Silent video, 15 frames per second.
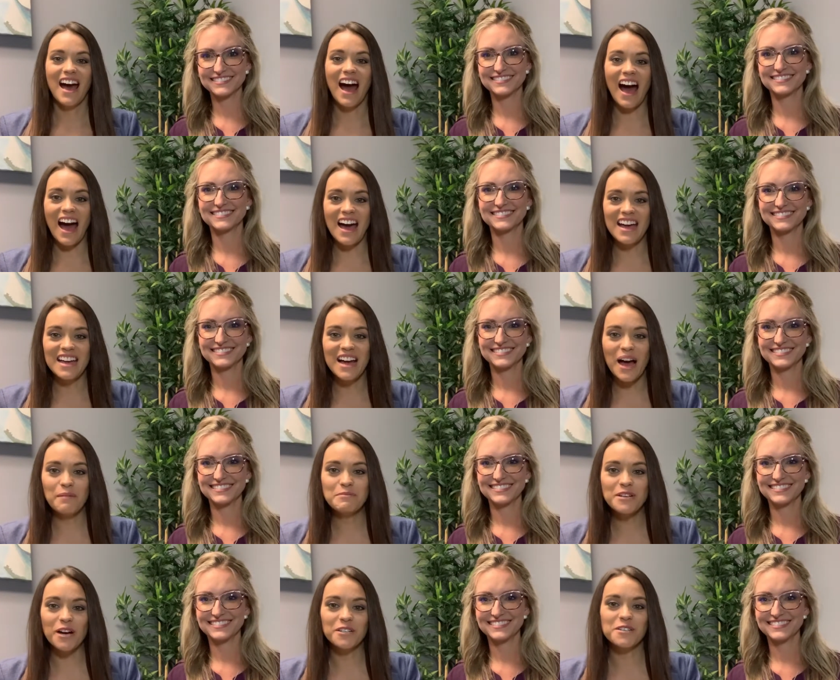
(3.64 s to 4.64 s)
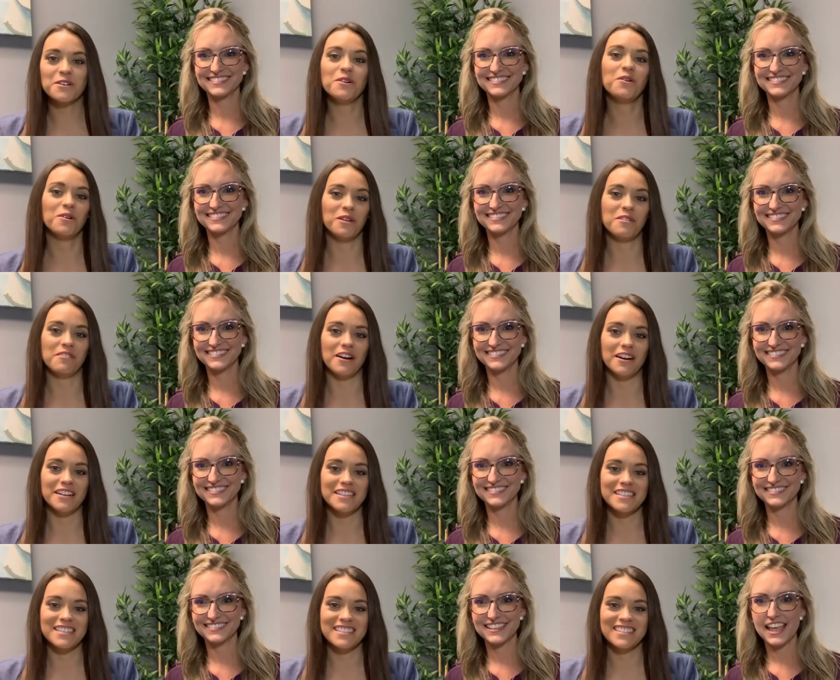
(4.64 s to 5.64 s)
Speaker 1: Hi, I'm Dr.
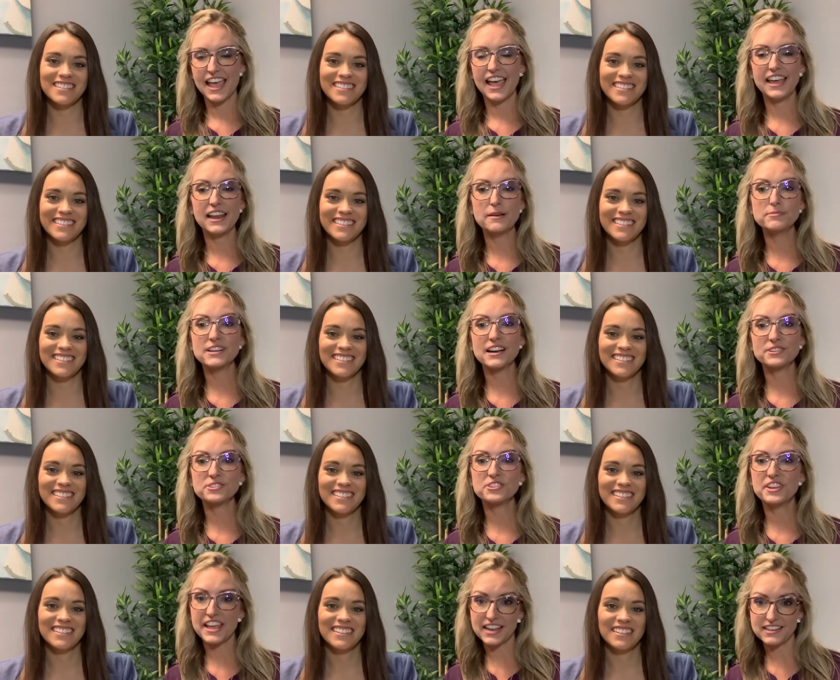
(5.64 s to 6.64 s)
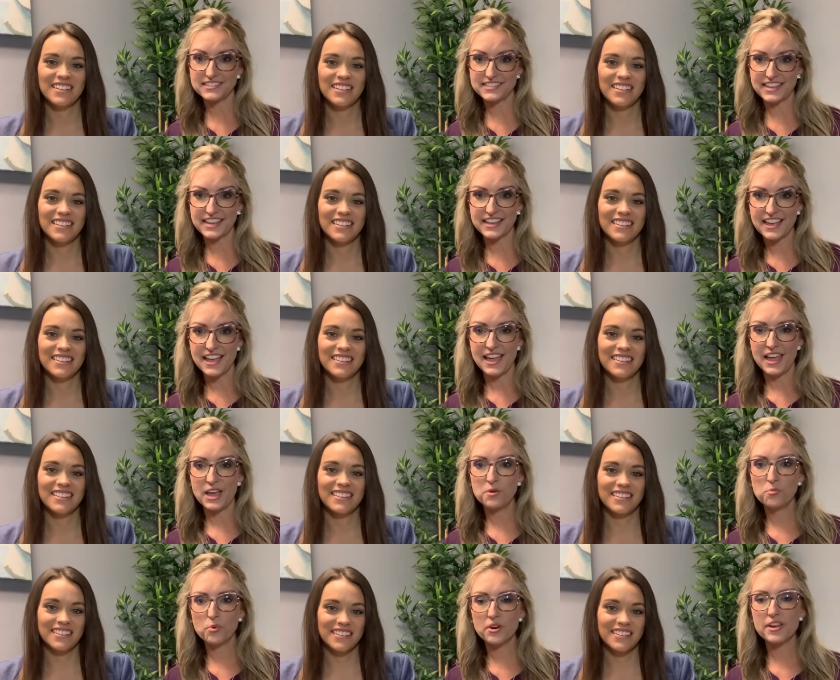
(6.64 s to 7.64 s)
Olivares. And I'm Dr. Nanasy,
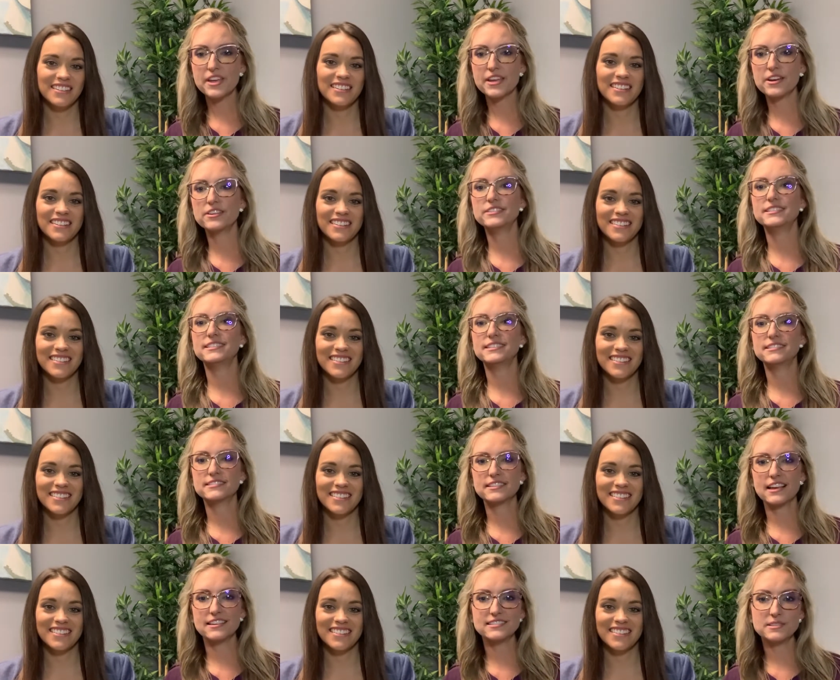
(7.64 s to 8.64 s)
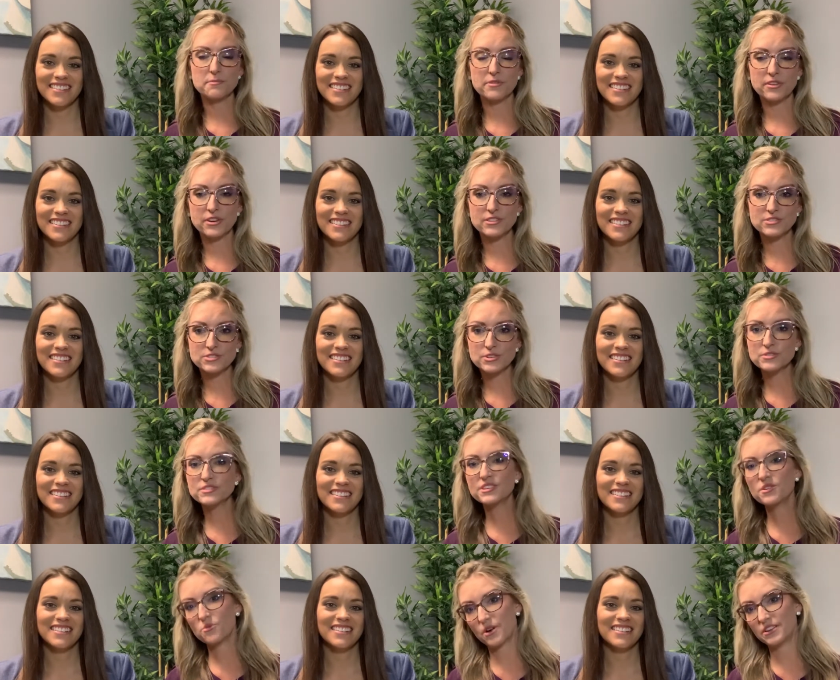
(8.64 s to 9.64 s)
and we're here to discuss some of the concerns
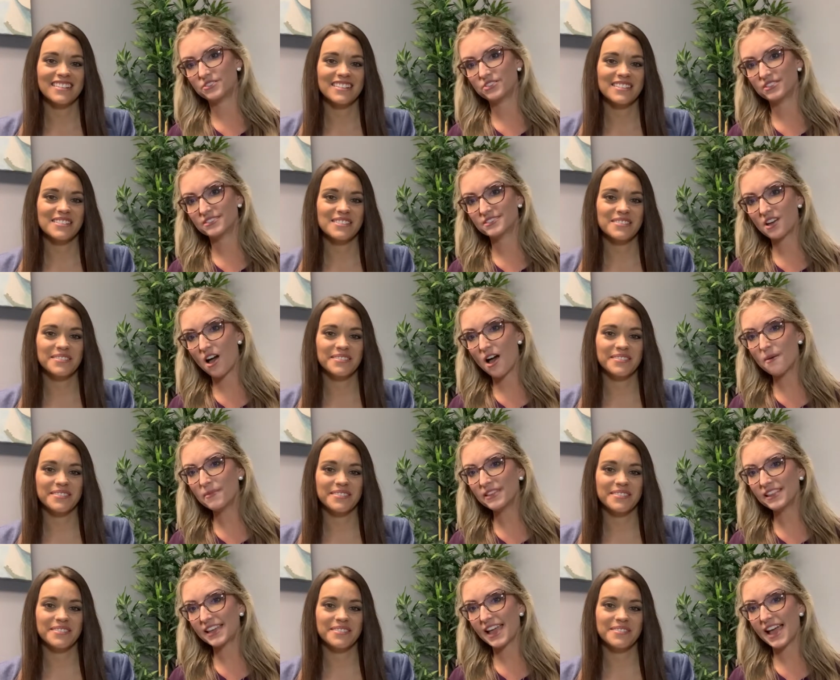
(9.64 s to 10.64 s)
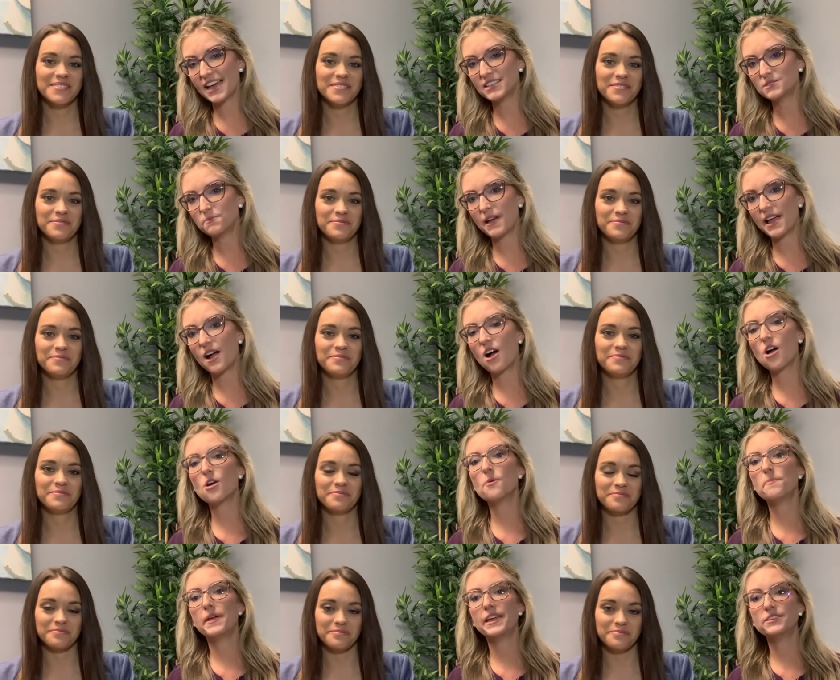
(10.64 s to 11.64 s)
and questions commonly asked by
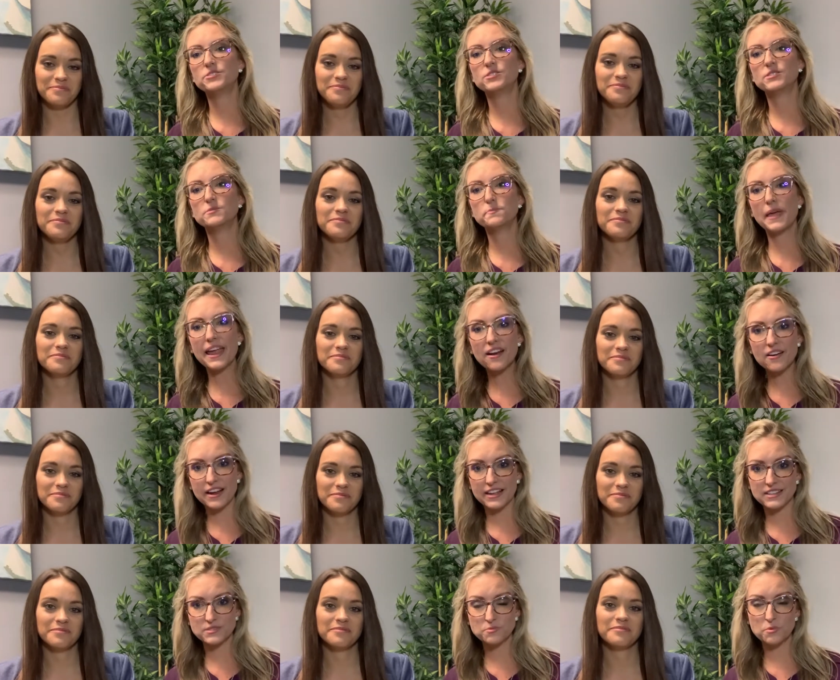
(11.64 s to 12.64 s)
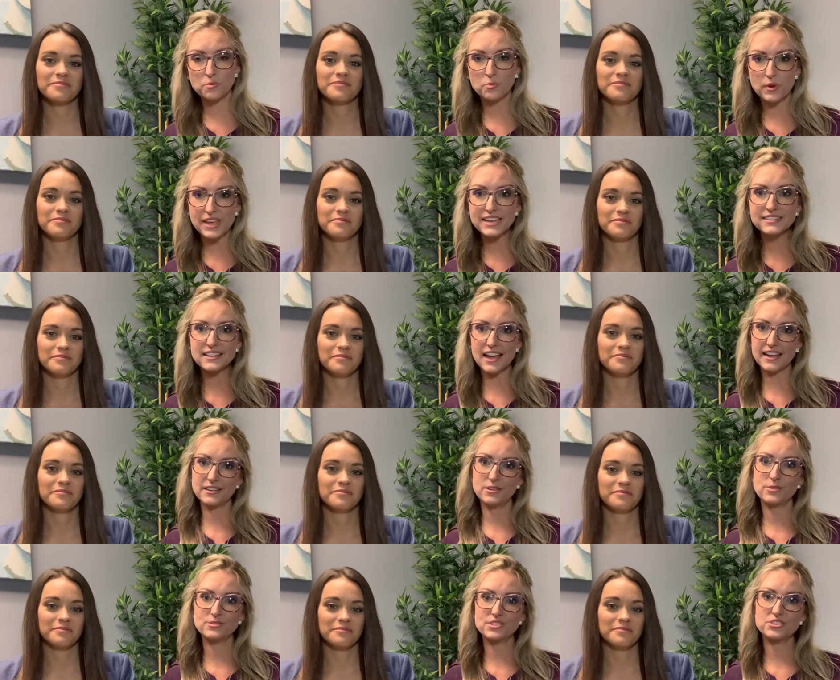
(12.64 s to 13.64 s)
our patients' parents when we
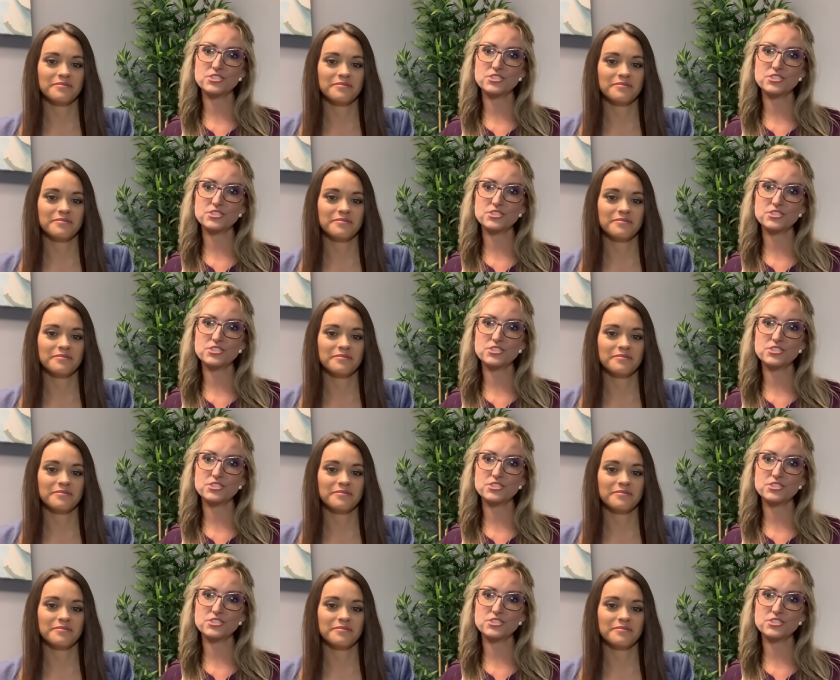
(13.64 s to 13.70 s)
diagnose a